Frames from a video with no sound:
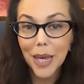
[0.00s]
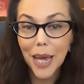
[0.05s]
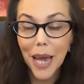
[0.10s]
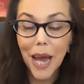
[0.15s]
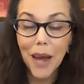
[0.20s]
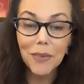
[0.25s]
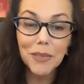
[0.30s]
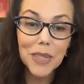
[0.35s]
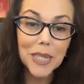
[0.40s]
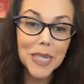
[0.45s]

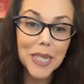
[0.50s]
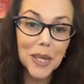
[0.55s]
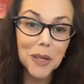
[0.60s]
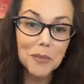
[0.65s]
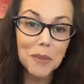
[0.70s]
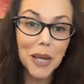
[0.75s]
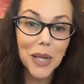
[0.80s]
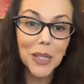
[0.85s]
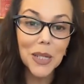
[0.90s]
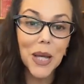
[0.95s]
I have to
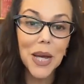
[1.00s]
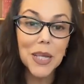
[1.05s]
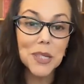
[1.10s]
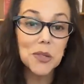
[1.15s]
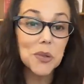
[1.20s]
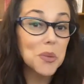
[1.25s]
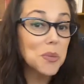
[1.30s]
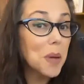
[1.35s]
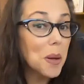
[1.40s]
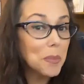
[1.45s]
tell my
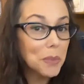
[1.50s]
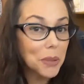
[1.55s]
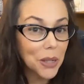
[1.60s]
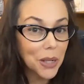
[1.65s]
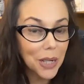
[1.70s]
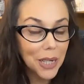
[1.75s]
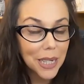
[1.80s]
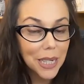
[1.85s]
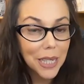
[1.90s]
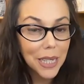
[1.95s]
clients,
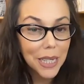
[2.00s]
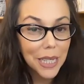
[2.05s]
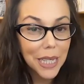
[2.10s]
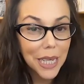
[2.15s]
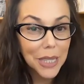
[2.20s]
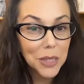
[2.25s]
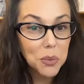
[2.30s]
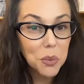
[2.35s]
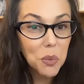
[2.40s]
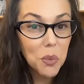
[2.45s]
remember,
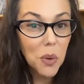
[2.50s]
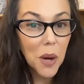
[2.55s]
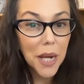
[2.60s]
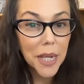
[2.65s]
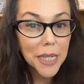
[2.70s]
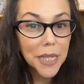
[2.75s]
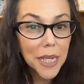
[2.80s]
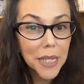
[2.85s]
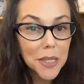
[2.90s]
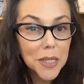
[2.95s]
it's
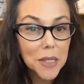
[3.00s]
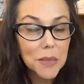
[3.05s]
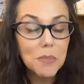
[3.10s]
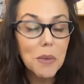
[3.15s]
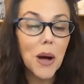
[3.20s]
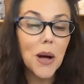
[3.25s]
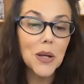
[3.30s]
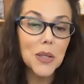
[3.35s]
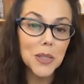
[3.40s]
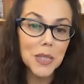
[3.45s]
one
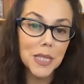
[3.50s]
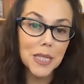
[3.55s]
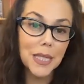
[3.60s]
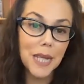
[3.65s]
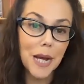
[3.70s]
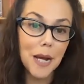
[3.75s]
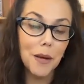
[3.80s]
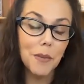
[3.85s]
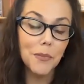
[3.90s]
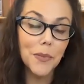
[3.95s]
small
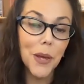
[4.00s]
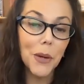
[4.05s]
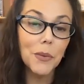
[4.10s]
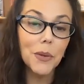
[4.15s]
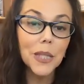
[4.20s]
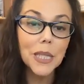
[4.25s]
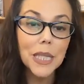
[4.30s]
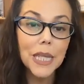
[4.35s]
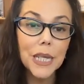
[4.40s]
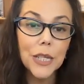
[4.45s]
step that
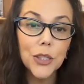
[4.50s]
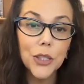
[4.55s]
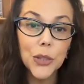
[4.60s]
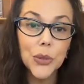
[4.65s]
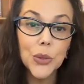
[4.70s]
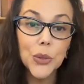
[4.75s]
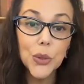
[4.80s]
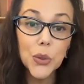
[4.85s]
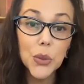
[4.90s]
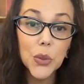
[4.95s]
will lead you
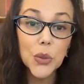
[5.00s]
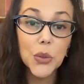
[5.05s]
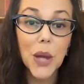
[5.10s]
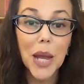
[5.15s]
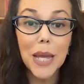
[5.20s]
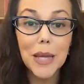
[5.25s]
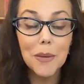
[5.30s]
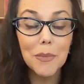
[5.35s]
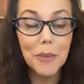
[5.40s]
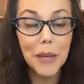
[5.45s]
to
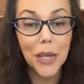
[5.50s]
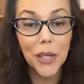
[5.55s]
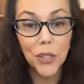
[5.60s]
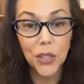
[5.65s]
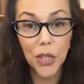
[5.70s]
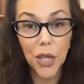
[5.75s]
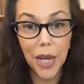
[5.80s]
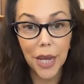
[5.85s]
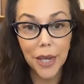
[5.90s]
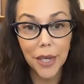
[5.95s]
great big
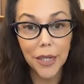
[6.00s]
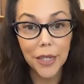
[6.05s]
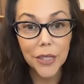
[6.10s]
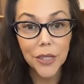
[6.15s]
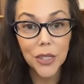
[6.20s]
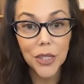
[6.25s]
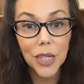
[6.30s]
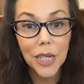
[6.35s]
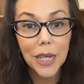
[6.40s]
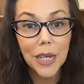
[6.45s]

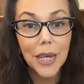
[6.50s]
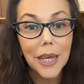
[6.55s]
change.